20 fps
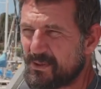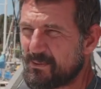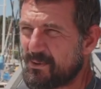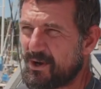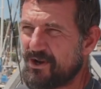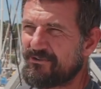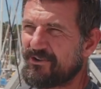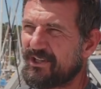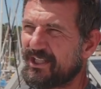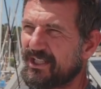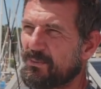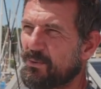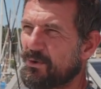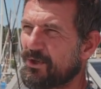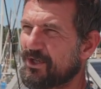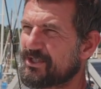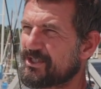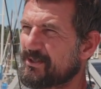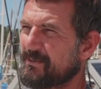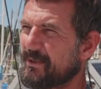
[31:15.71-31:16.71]
we won't really
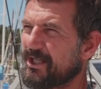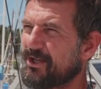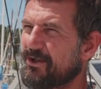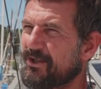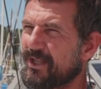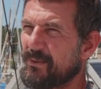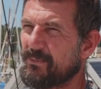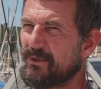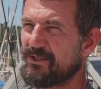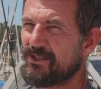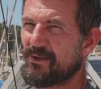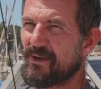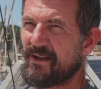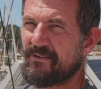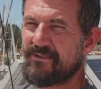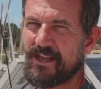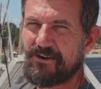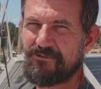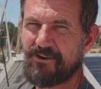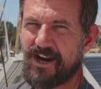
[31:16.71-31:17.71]
want it to be on there. We do
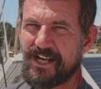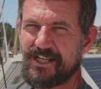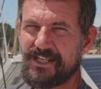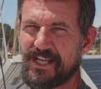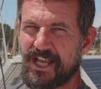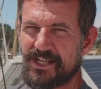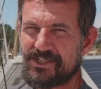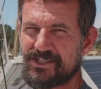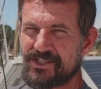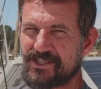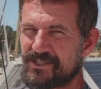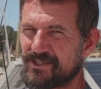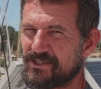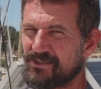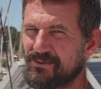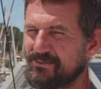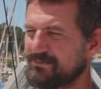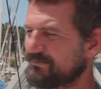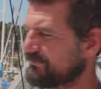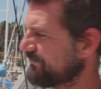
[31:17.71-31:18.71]
have that rain catcher still,